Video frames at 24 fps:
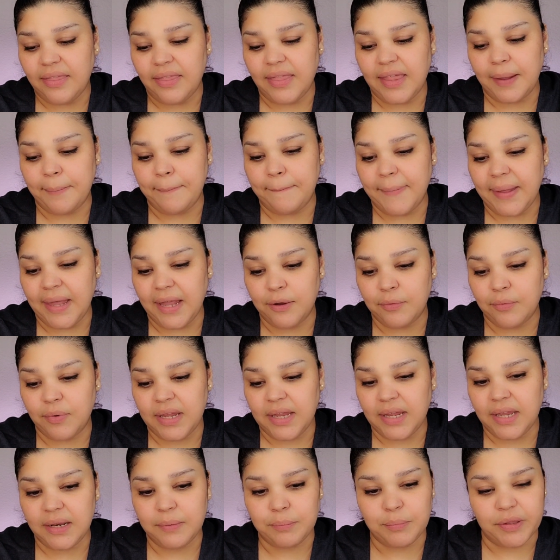They may
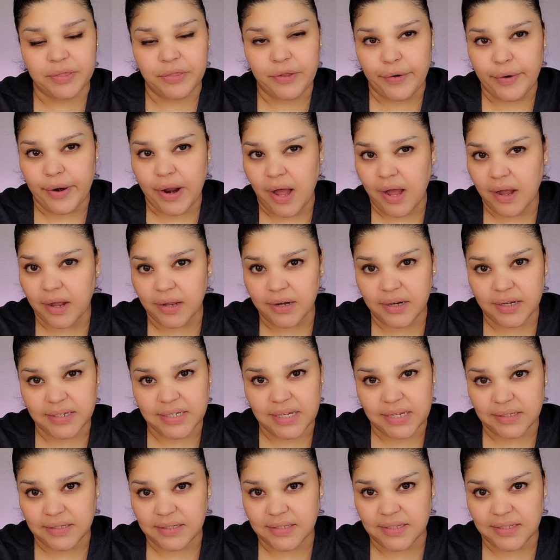reheat, but they're not gonna
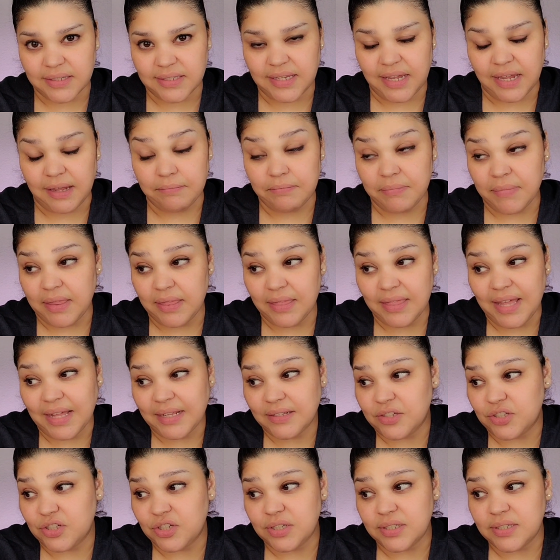taste the same.
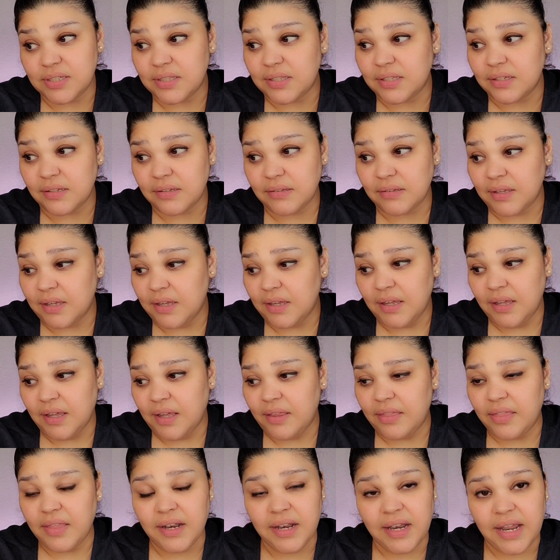That's just the
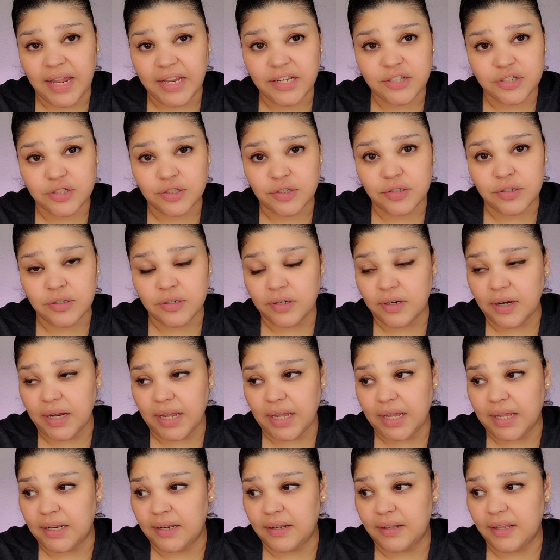nature
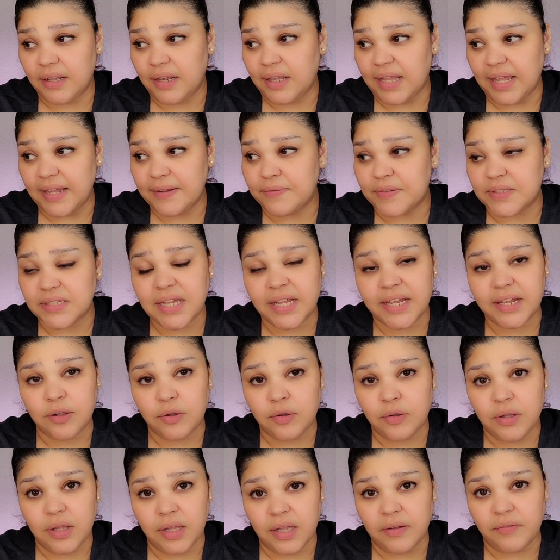and the life
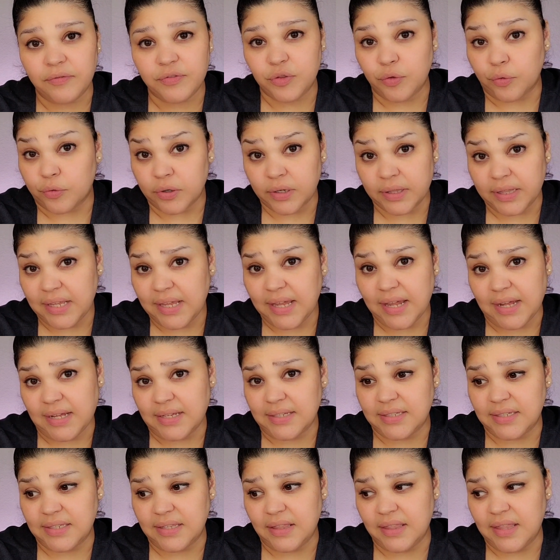cycle of
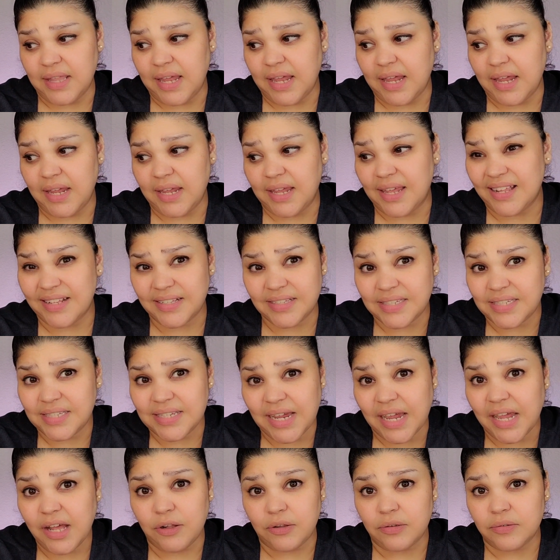tortillas. They get
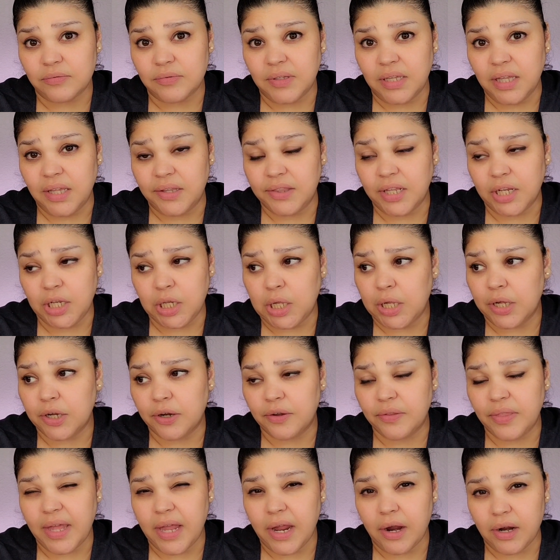stale. The
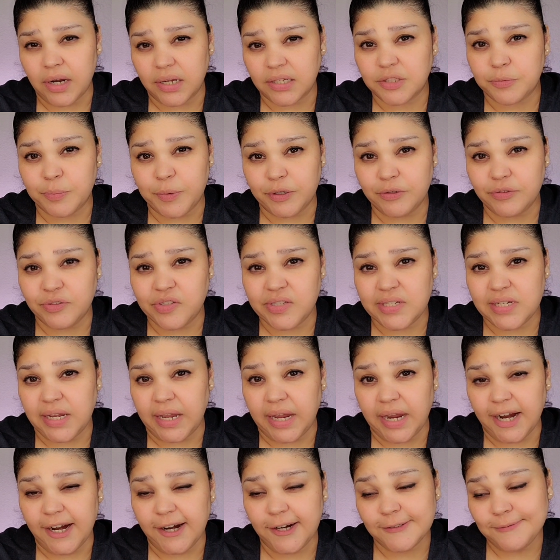longer they are exposed to
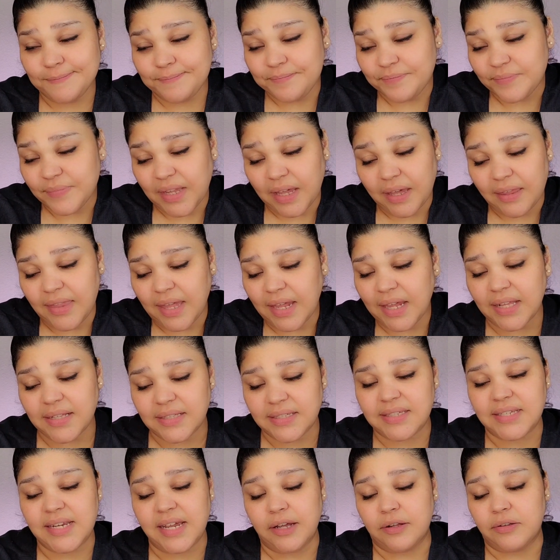air, they
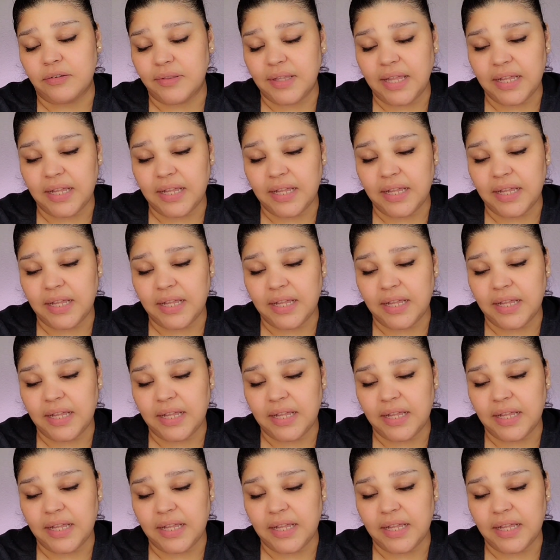get stale.